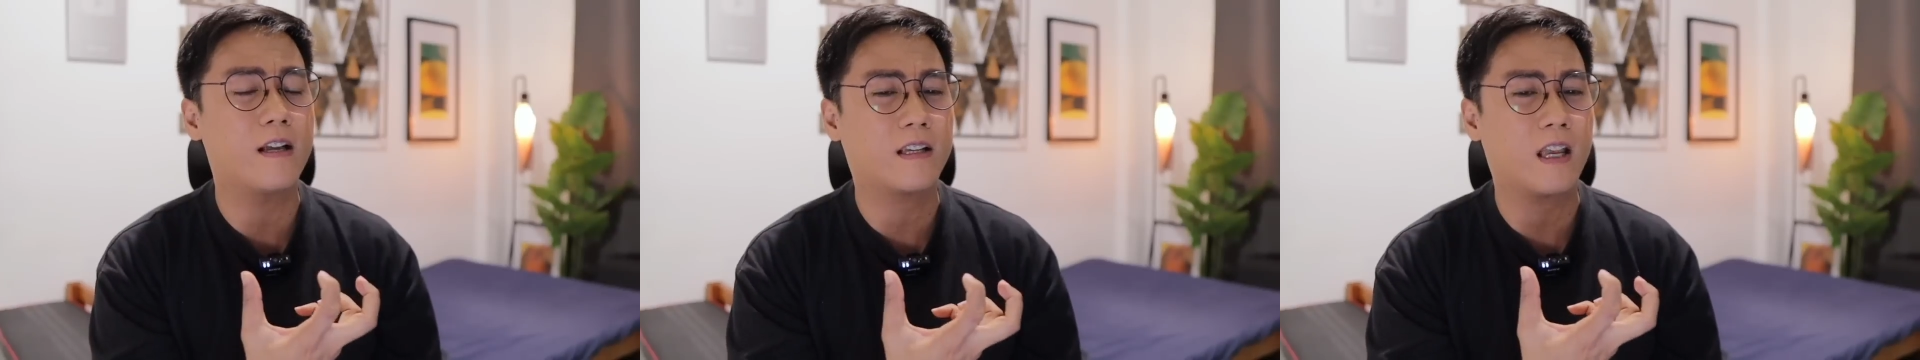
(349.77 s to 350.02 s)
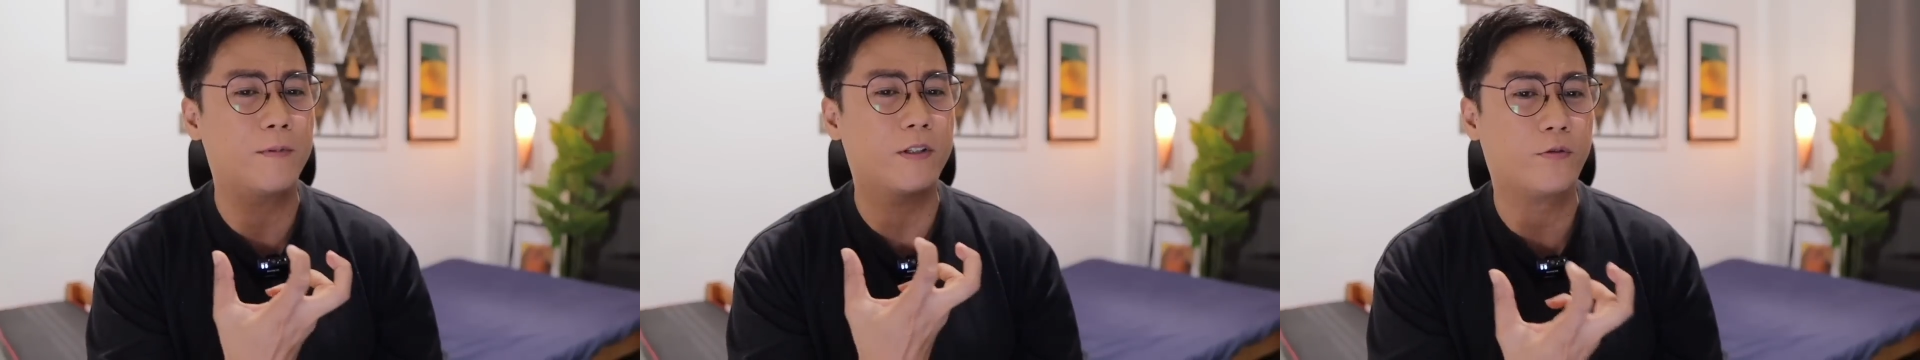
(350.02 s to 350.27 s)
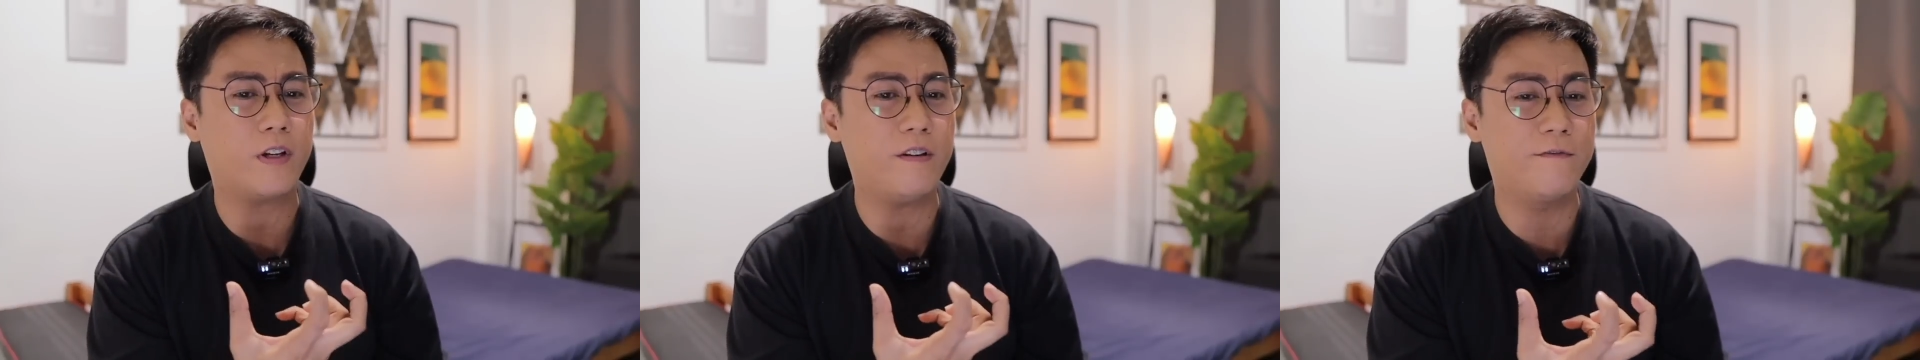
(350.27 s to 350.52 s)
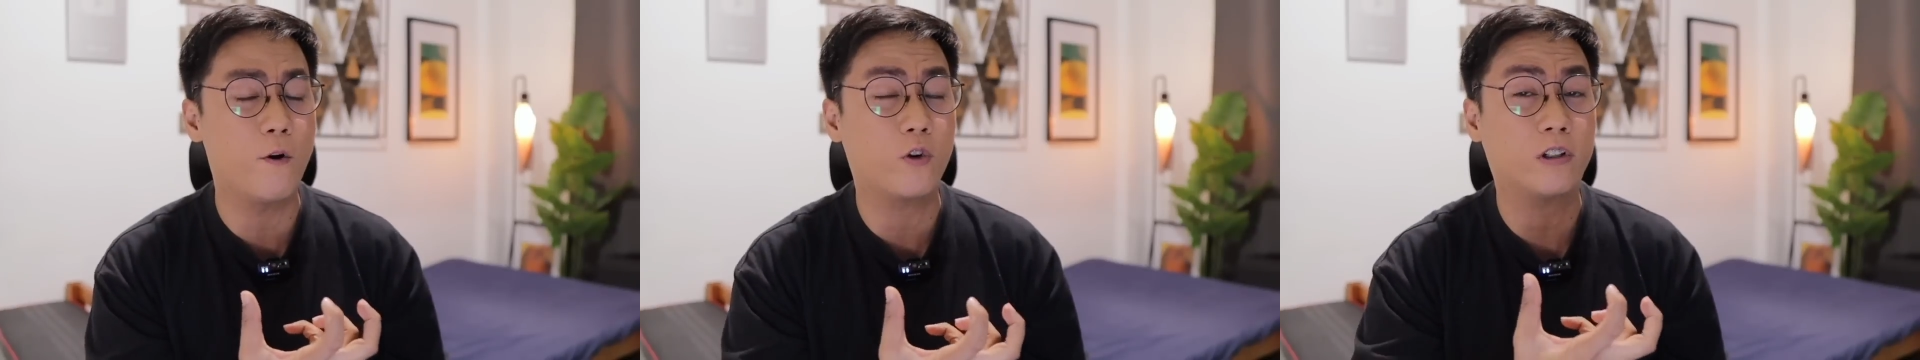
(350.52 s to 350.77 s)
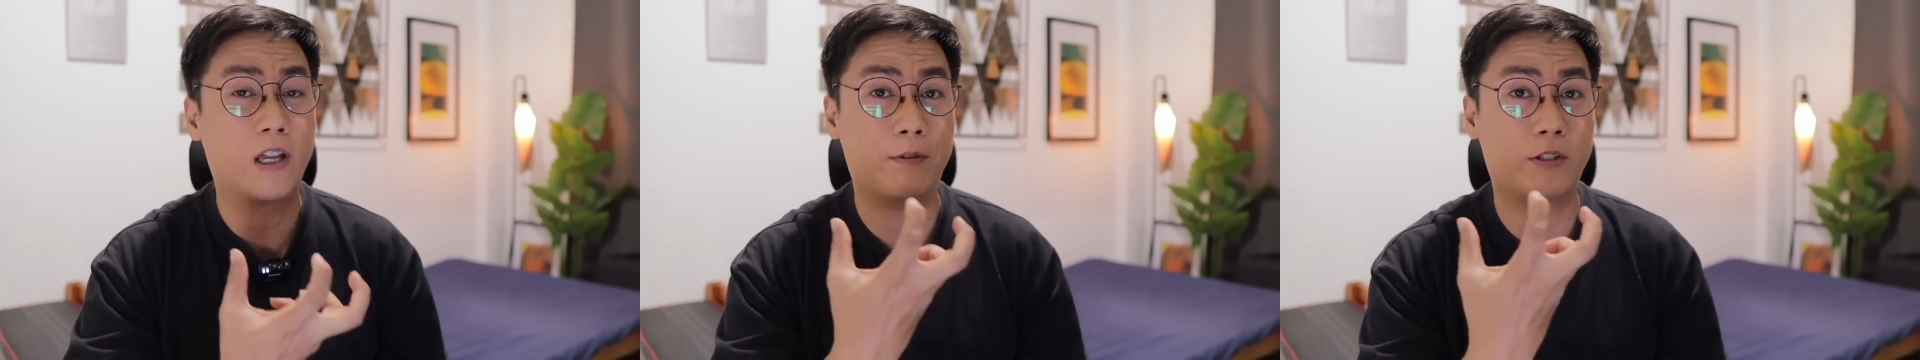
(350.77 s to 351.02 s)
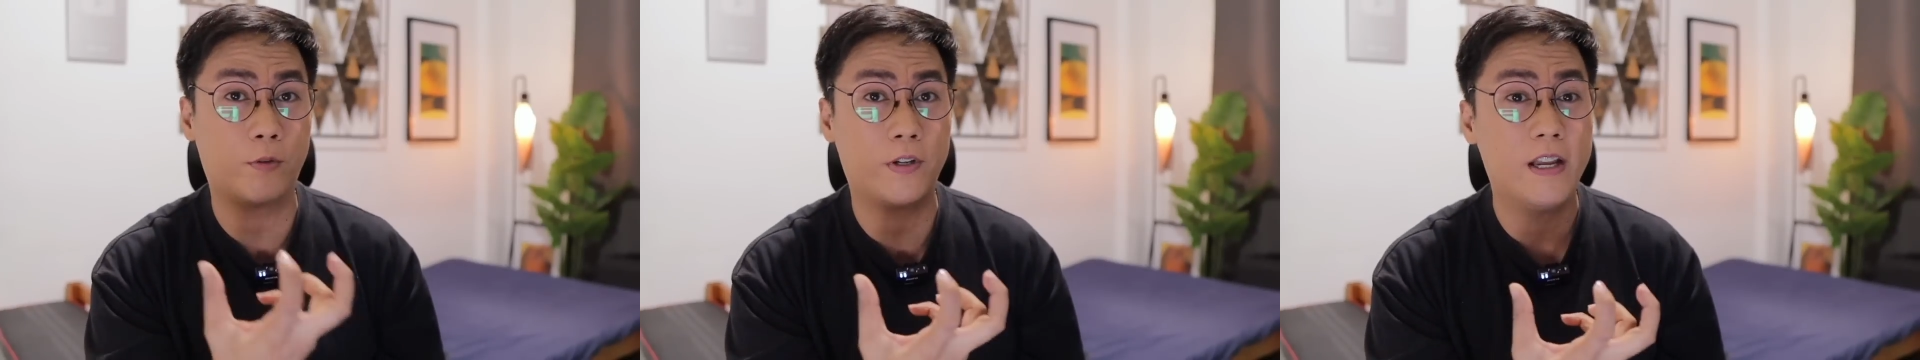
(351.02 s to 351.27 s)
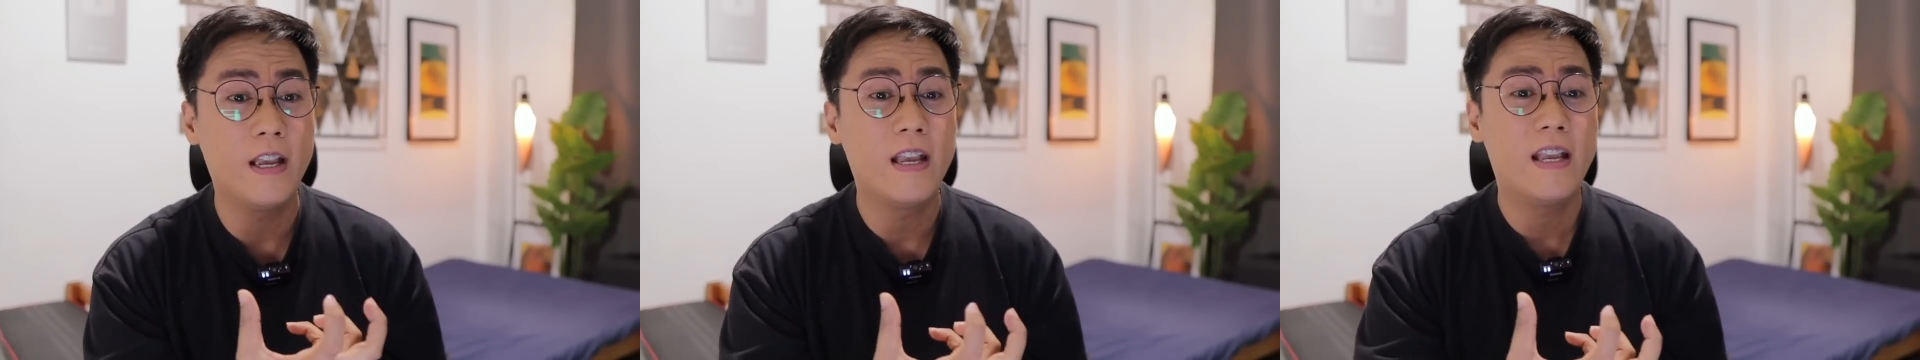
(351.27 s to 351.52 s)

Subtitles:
ng chemistry, vocal chemistry.